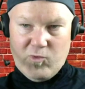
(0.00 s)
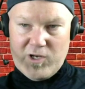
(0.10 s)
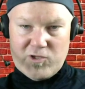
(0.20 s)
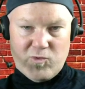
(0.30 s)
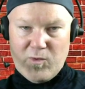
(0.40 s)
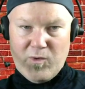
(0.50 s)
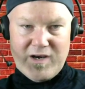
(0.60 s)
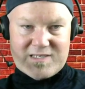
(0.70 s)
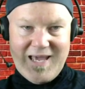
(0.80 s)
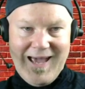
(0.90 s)
2021
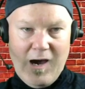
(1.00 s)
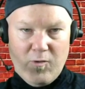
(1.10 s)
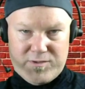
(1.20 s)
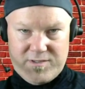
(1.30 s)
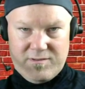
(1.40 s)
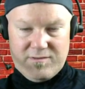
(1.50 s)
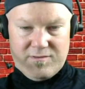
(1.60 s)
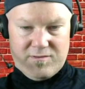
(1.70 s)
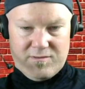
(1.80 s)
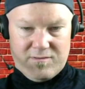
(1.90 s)
is out.
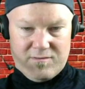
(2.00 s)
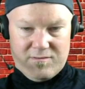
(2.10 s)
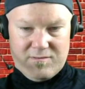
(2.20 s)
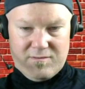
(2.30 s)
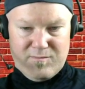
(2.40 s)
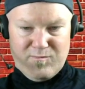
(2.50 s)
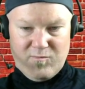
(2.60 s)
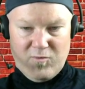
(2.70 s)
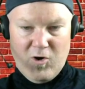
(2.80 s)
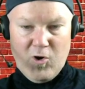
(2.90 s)

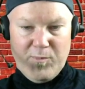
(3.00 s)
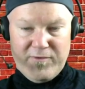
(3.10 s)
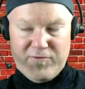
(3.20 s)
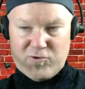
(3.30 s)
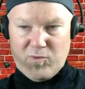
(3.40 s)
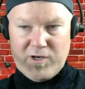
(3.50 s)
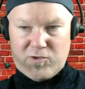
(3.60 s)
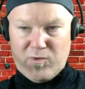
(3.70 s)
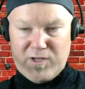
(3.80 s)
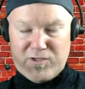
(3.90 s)
We're hoping for
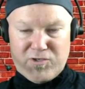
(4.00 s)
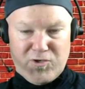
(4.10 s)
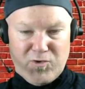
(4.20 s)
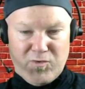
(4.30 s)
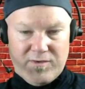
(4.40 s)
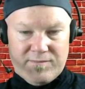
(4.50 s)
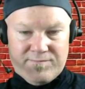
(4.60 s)
2022.